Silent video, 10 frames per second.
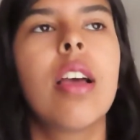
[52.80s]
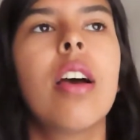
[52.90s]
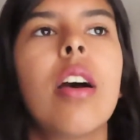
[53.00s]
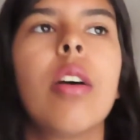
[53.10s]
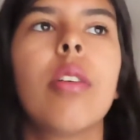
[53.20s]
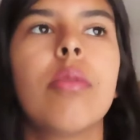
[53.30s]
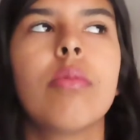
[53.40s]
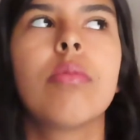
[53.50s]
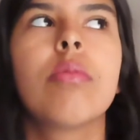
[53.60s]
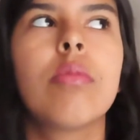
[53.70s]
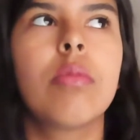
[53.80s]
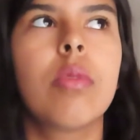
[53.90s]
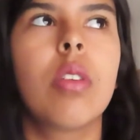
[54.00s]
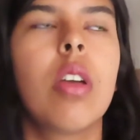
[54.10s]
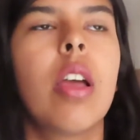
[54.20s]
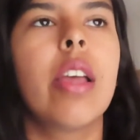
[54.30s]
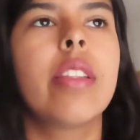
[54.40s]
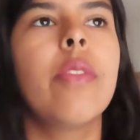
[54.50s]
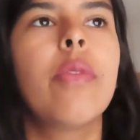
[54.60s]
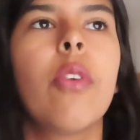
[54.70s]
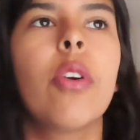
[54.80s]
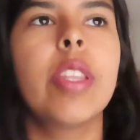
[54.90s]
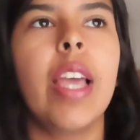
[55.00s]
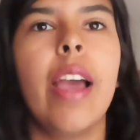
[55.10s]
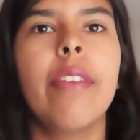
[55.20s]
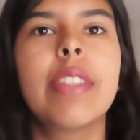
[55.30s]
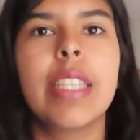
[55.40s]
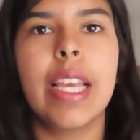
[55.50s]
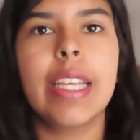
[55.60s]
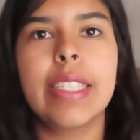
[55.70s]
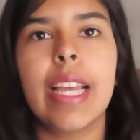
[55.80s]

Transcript: And then fourth, I have a test.